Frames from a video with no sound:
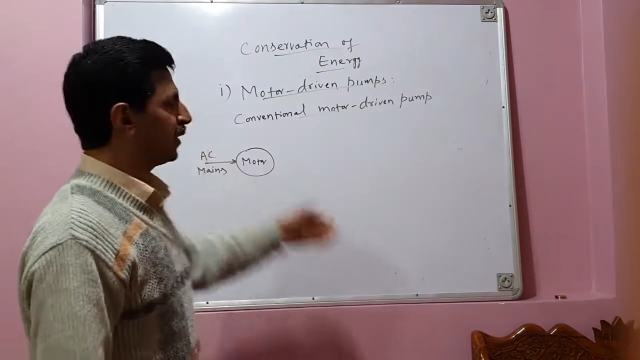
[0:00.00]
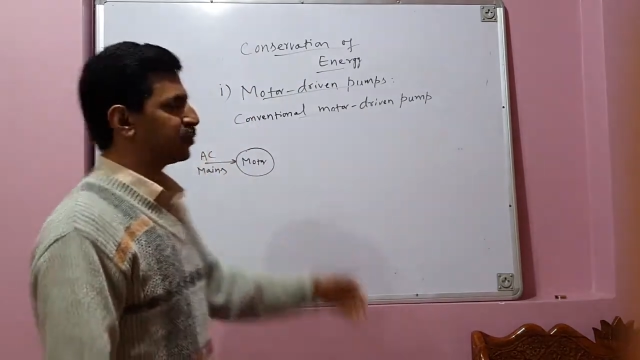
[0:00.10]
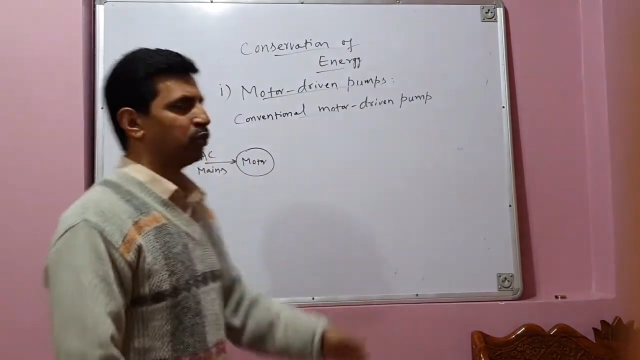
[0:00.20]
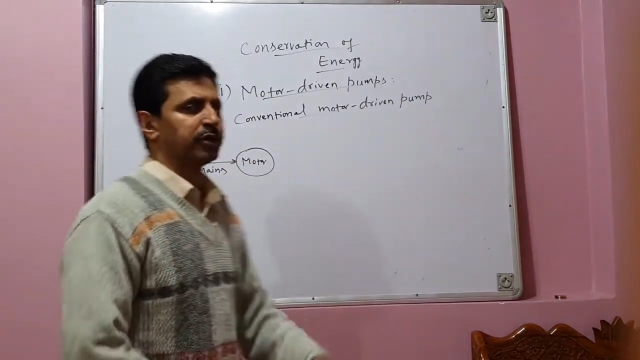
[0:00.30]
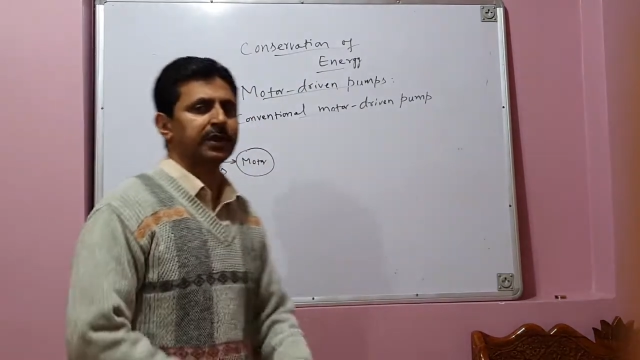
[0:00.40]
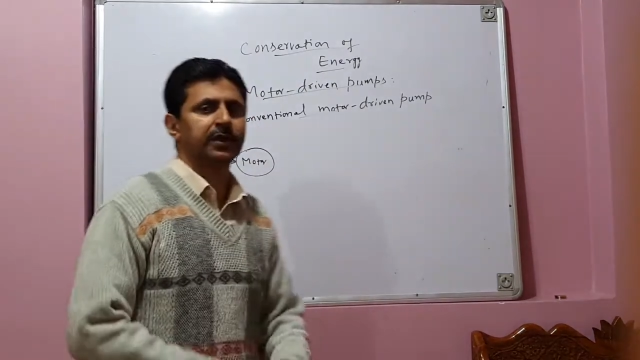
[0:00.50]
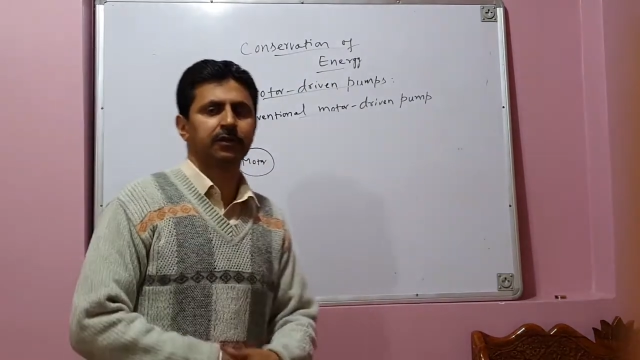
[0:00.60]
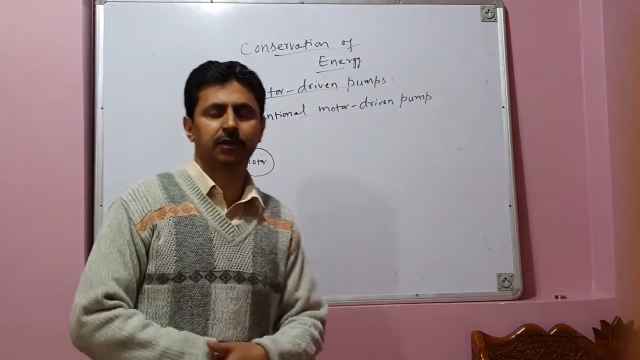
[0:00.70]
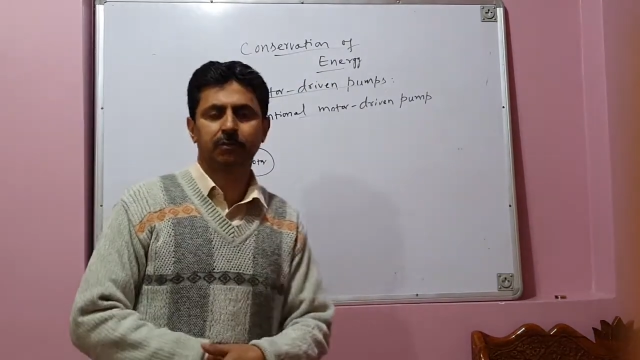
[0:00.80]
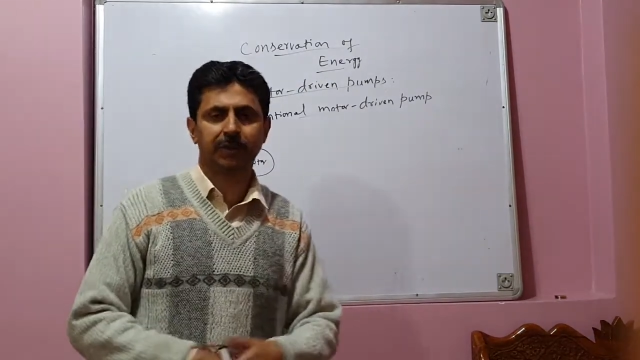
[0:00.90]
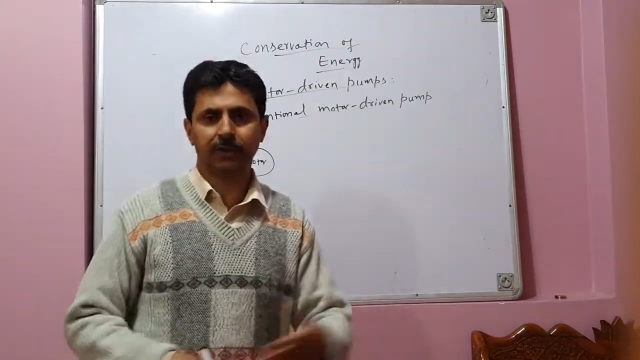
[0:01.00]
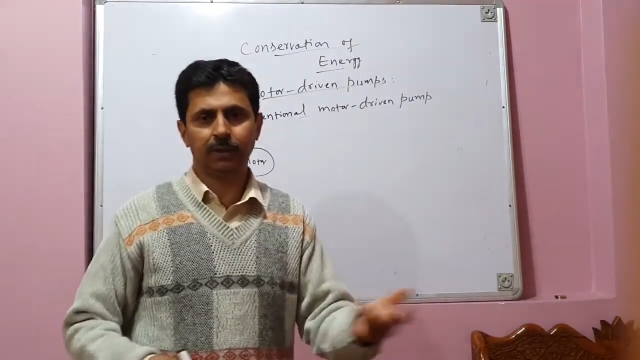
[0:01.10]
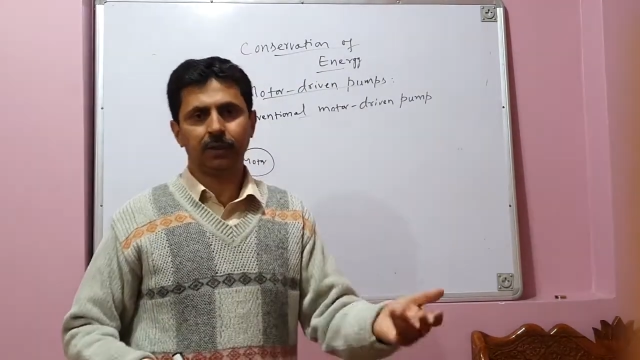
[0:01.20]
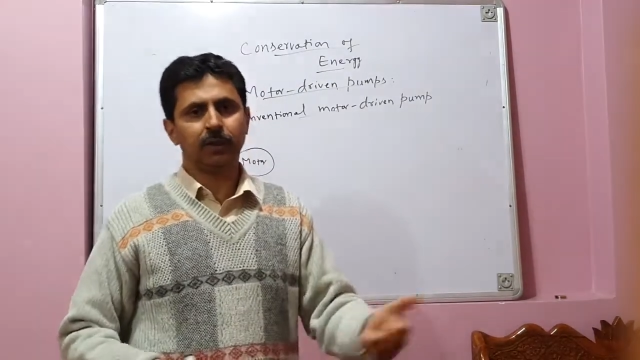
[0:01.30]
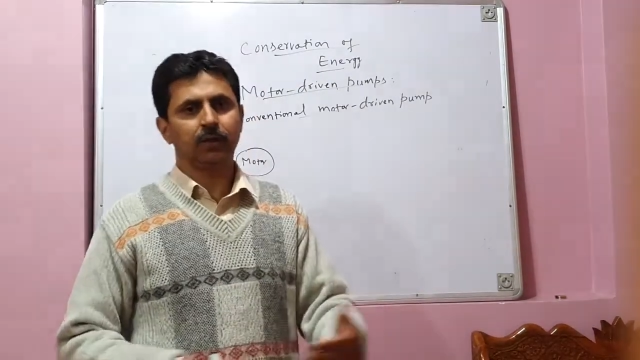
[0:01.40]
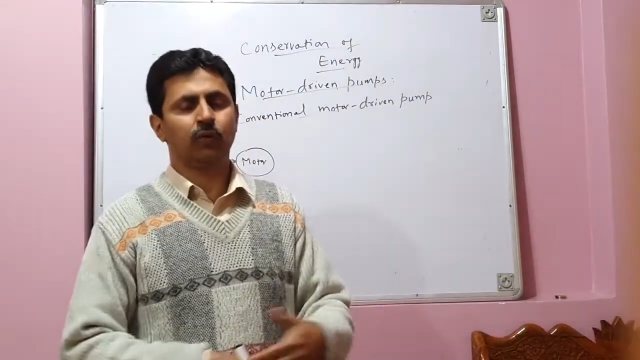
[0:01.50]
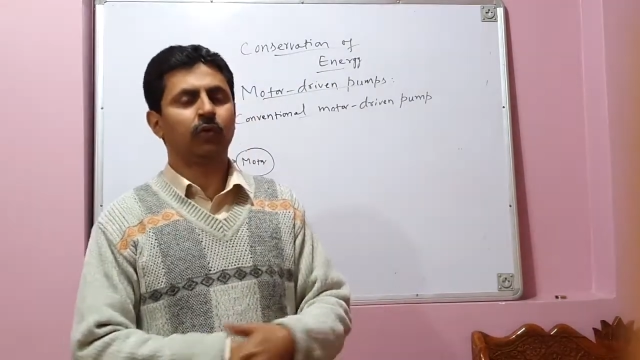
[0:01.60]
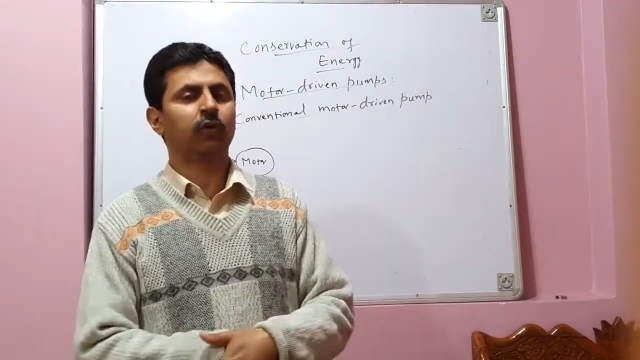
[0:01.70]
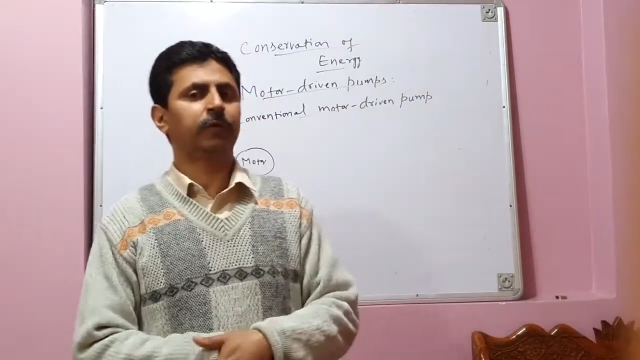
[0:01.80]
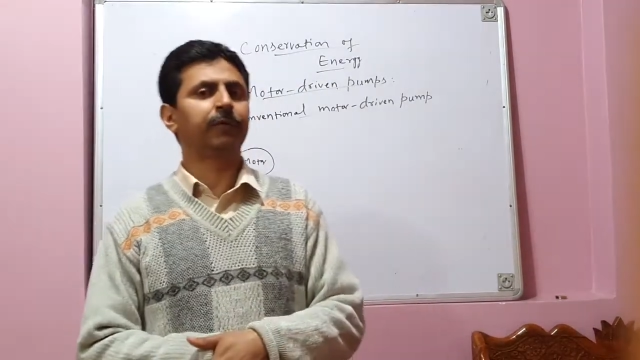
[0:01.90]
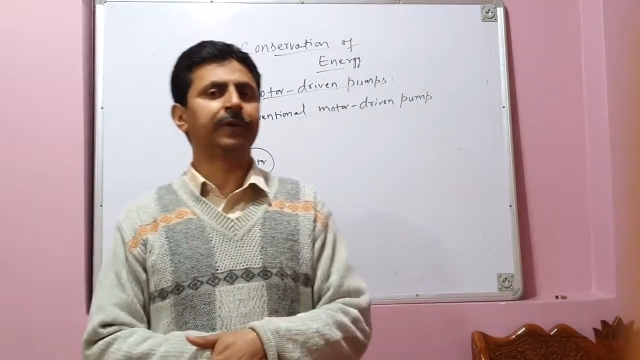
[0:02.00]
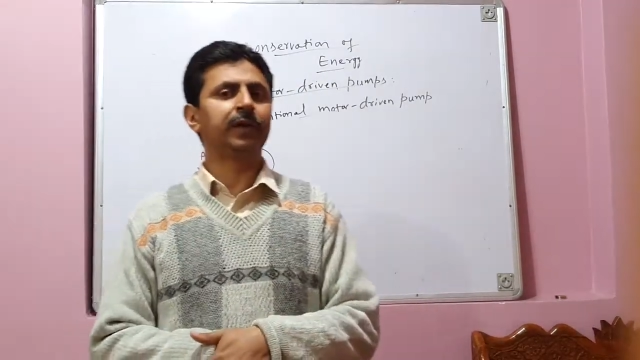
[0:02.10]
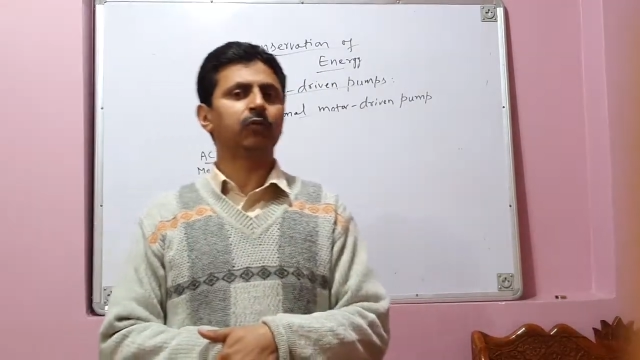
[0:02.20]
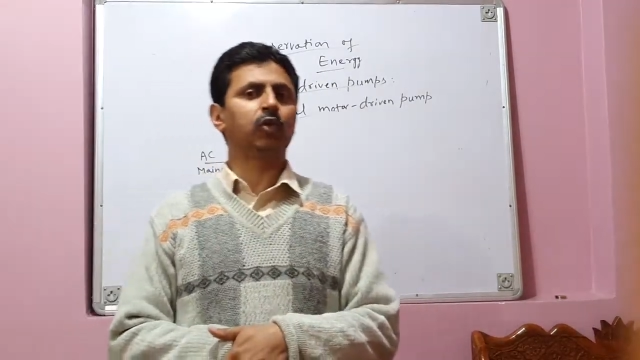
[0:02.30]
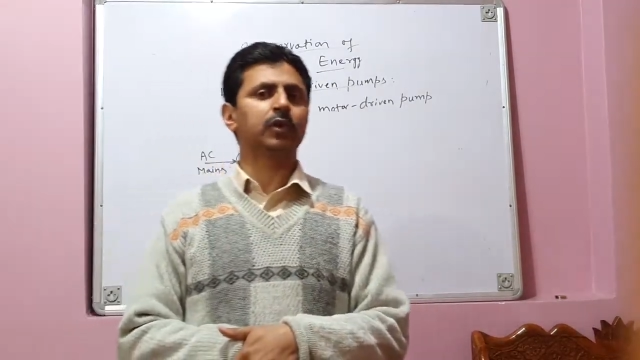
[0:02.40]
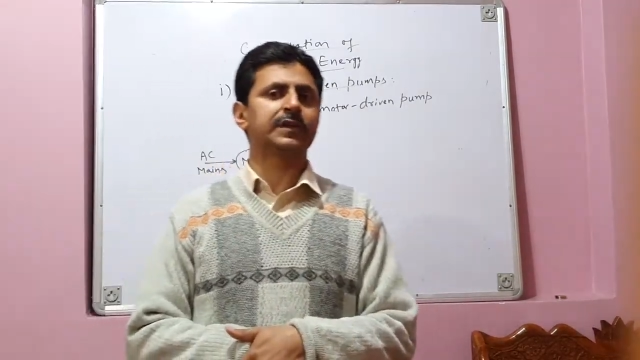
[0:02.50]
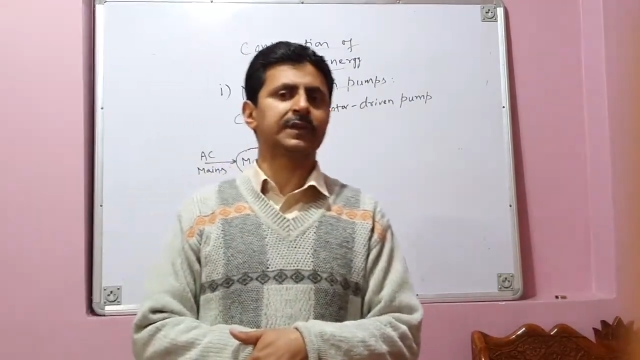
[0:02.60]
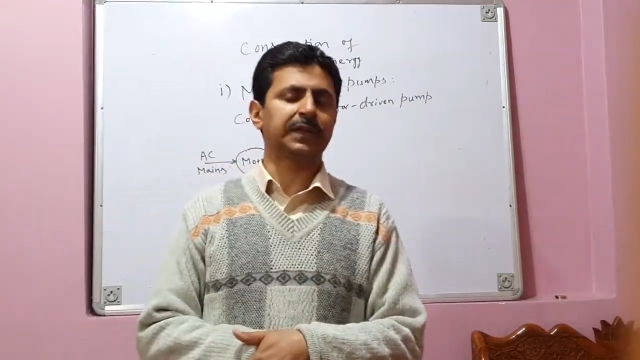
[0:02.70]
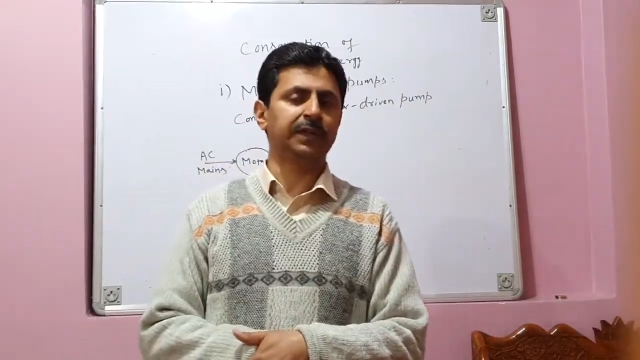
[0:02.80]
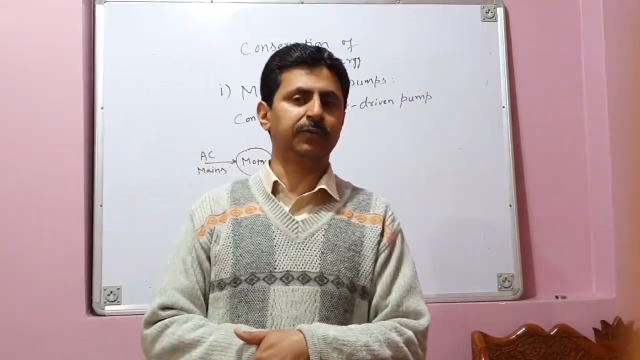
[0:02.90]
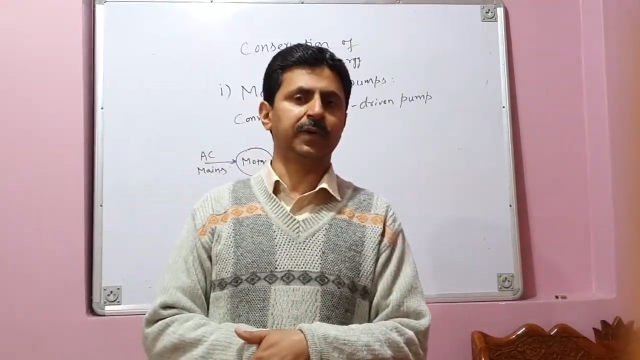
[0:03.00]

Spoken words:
415 volts, three phase at 50 hertz.